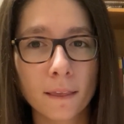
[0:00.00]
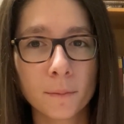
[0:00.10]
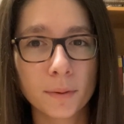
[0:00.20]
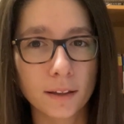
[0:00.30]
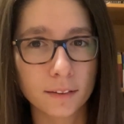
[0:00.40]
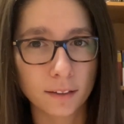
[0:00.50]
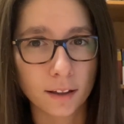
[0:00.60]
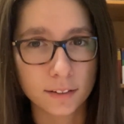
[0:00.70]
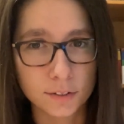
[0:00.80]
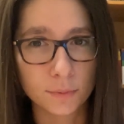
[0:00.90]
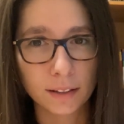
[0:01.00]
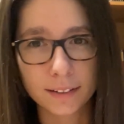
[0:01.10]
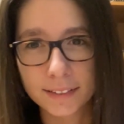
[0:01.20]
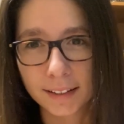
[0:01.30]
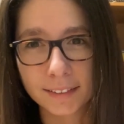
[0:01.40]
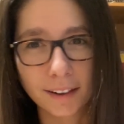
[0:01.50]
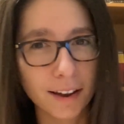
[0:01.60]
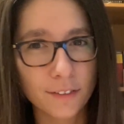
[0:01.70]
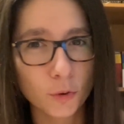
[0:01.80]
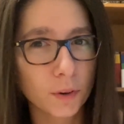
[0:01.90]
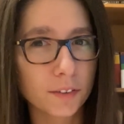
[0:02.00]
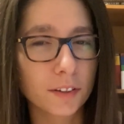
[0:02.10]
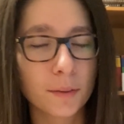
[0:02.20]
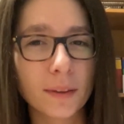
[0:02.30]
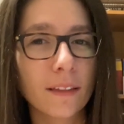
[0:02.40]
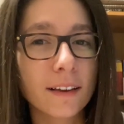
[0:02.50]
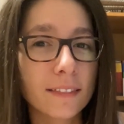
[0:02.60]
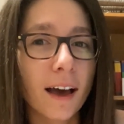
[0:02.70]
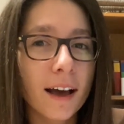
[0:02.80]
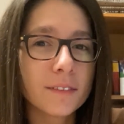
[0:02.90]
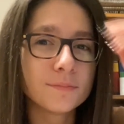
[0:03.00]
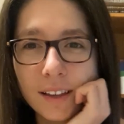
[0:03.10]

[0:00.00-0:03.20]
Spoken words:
because I need to realize that, like, not everyone is gonna be like that.